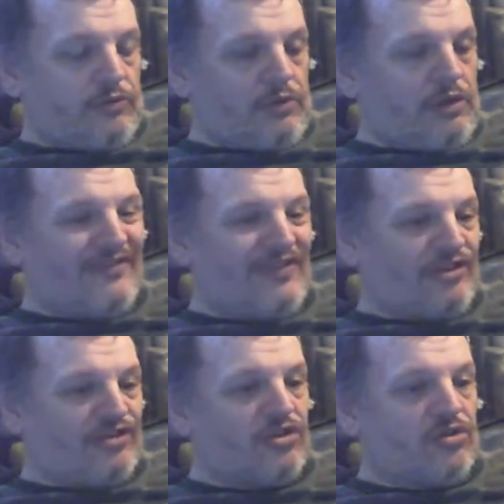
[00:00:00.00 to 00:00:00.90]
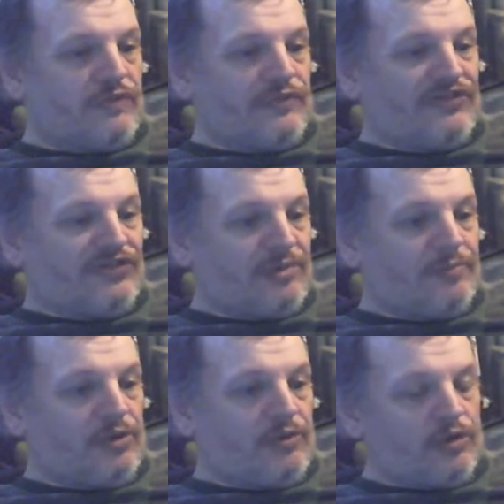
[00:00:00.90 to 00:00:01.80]
I ain't actually got the receipt,
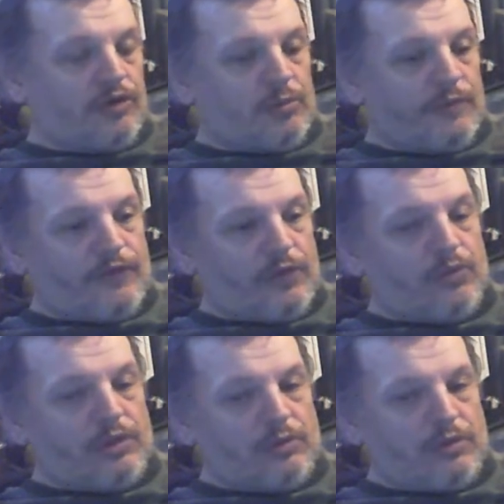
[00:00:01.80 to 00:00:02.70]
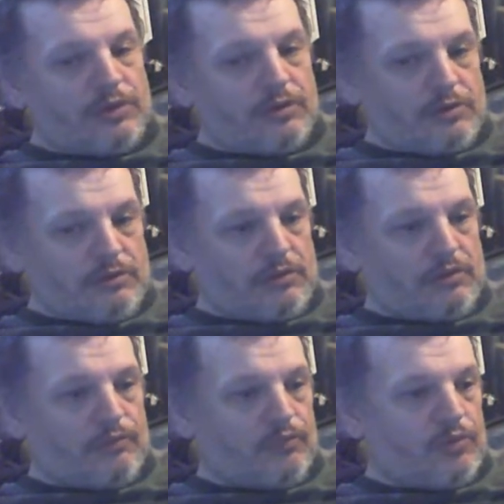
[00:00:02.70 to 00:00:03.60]
but I've got it on my phone anyway,
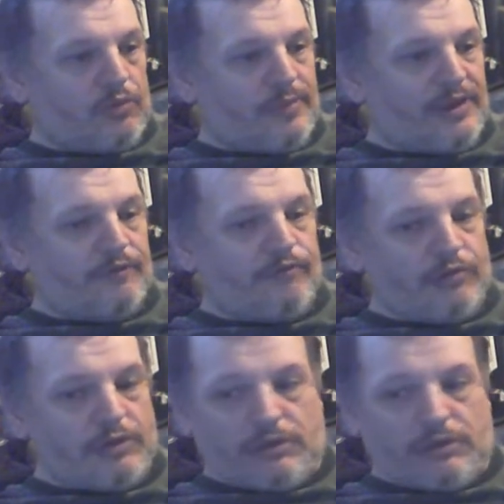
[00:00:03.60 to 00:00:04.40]
where I paid for it.